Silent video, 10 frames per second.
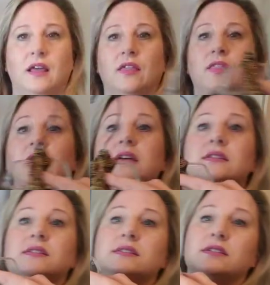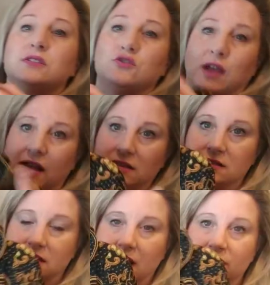this
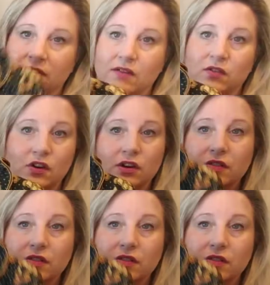dress, I've never heard